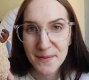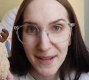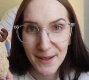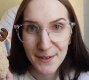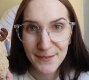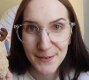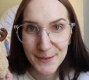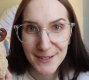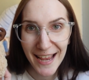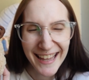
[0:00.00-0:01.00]
my other
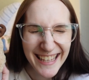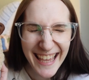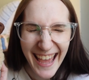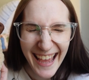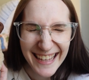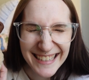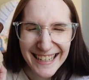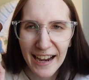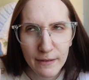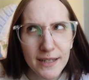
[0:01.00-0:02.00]
food jellycat,
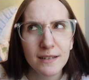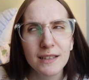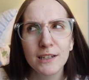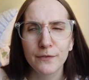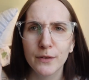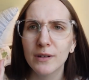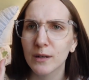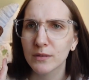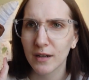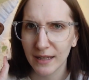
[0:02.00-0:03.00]
are we calling it a food? I
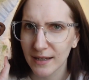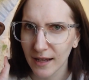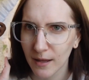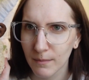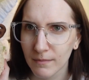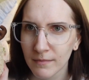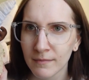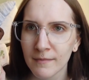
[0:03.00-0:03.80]
would not eat him.